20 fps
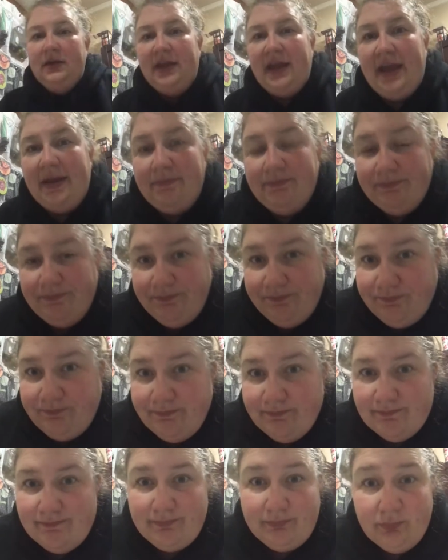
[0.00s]
Okay,
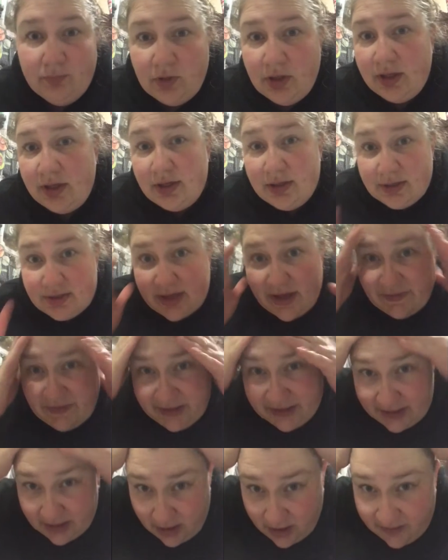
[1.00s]
so after
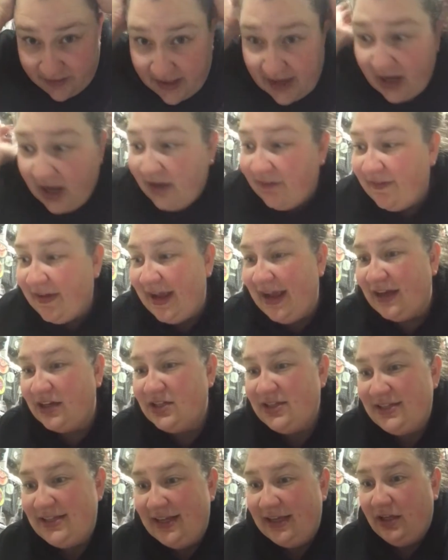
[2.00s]
you get all that off, I
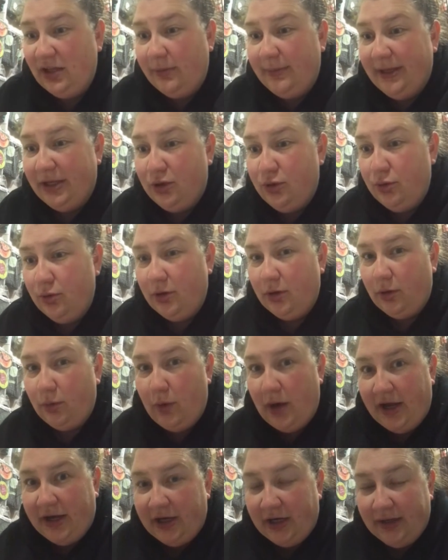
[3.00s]
actually take a little bit cooler
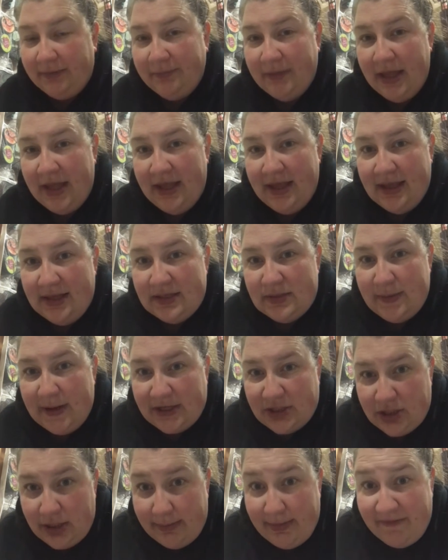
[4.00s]
water,
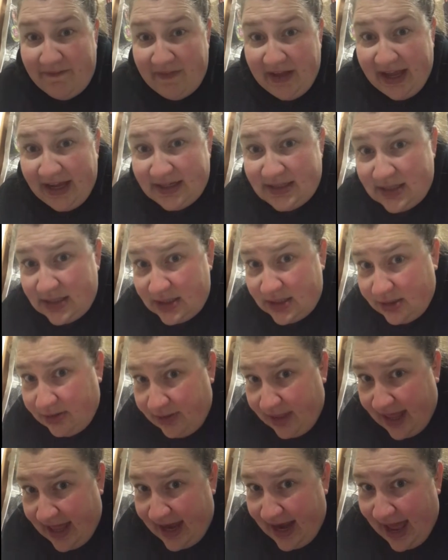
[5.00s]
splash it on my face so
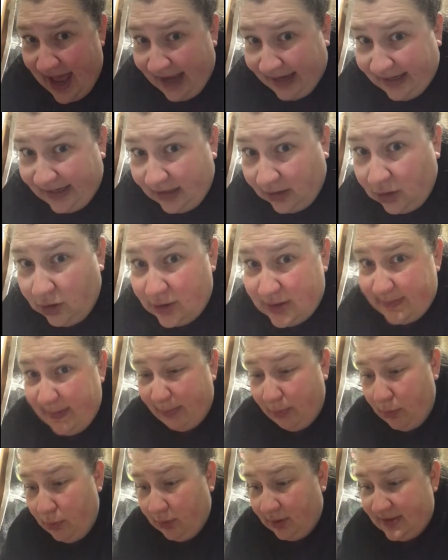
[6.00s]
that I can close my
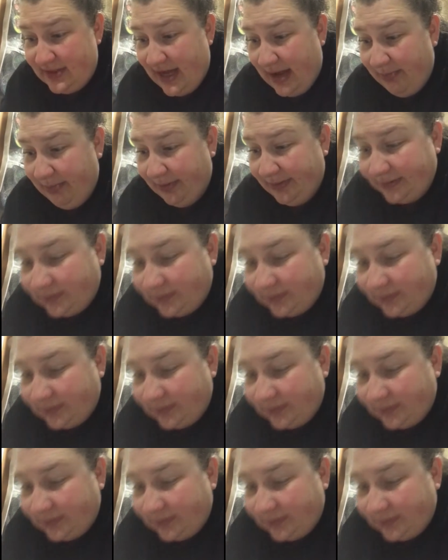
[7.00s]
pores up.